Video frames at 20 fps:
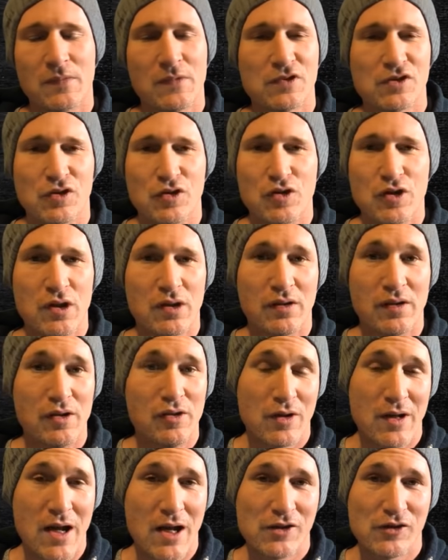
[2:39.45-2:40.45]
So you can
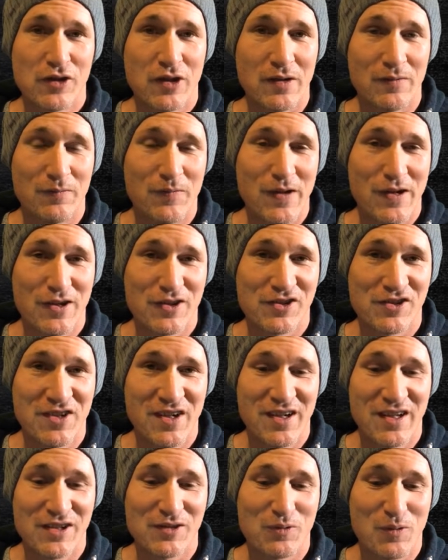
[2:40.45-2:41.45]
you can actually configure
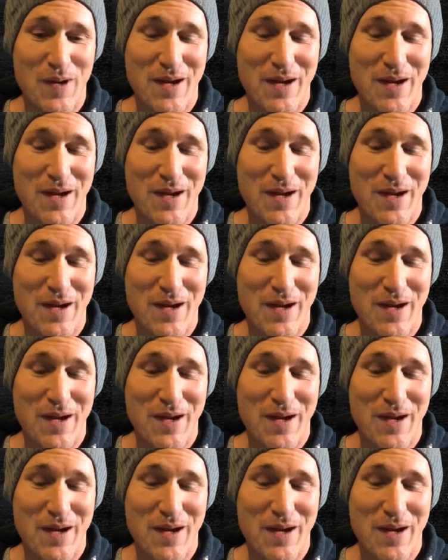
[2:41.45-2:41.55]
settings